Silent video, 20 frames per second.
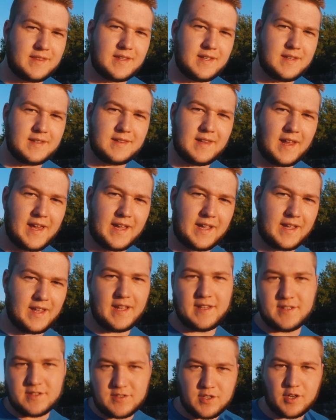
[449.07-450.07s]
the like
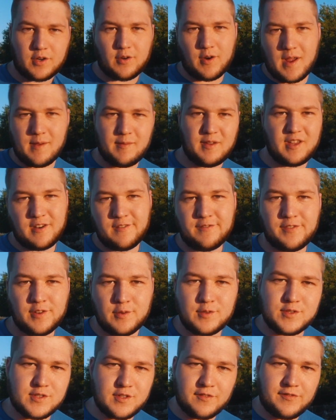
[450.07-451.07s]
Instagram
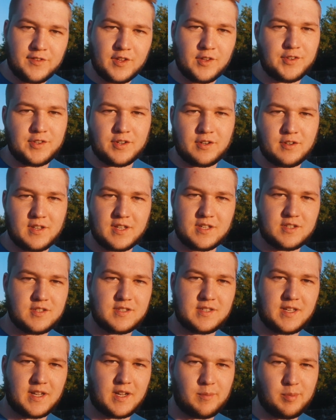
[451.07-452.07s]
influencer filter that
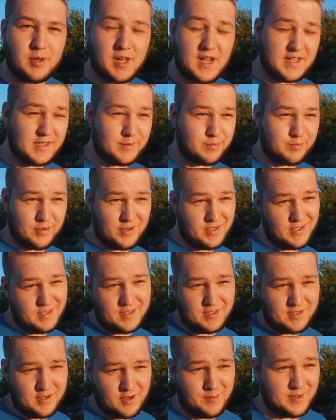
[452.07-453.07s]
just like applies
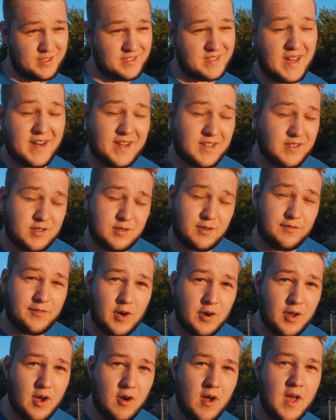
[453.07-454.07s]
predetermined settings to a
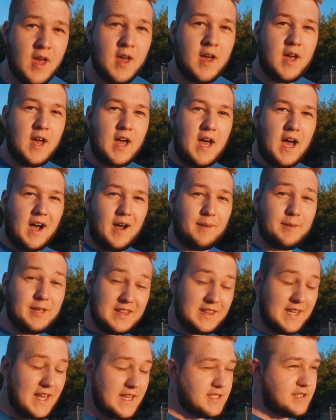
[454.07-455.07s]
photo. I
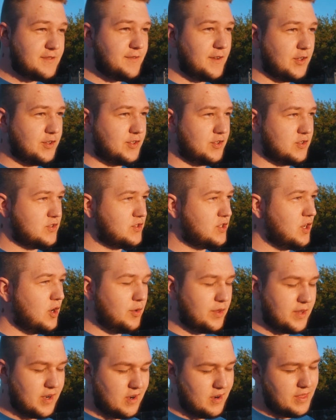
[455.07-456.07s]
mean lens filters.
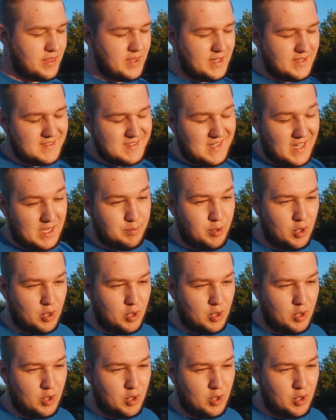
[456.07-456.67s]
So there are things like